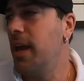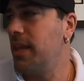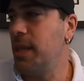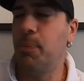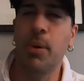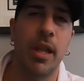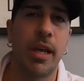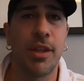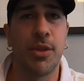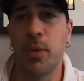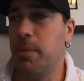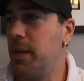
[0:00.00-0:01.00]
and they put like
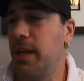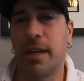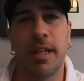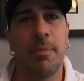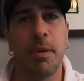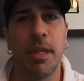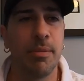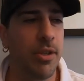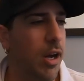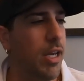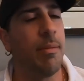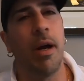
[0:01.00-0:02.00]
a 3-minute clip of them
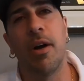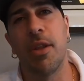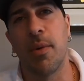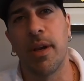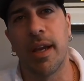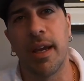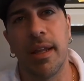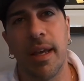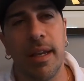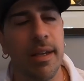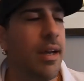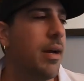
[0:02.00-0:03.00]
talking about how they want to get
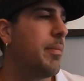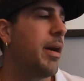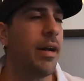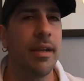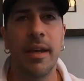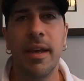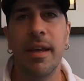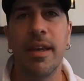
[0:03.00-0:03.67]
laid. Come on.